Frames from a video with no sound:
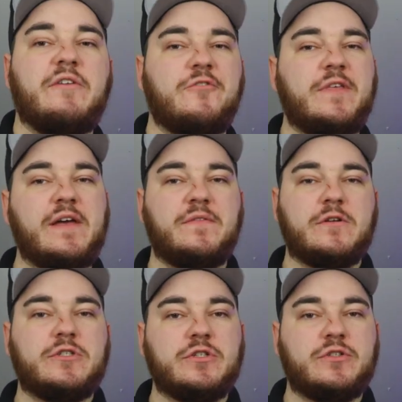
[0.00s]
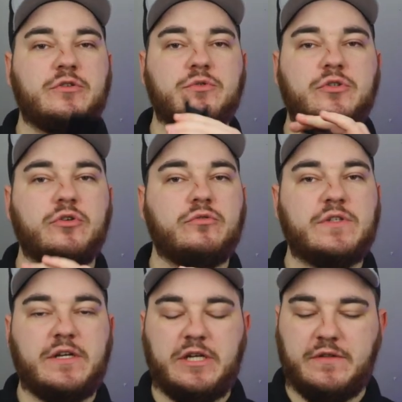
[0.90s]
And for that, there's just two
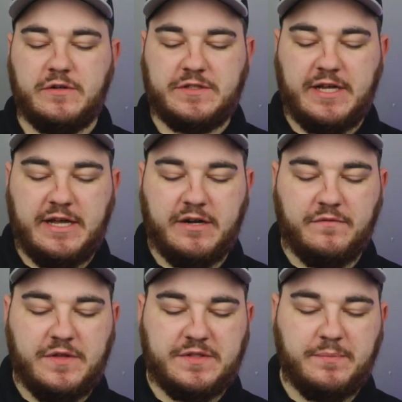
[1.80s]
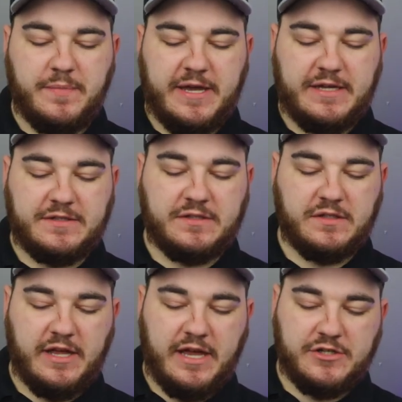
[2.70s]
screws on either side of this base
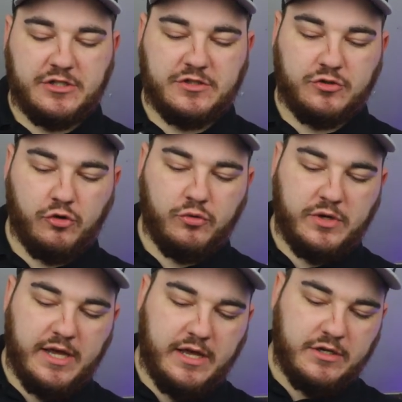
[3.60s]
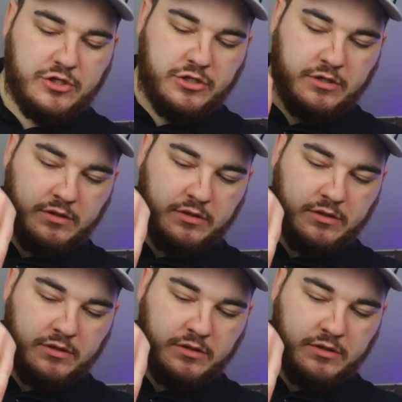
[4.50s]
slash screw catch.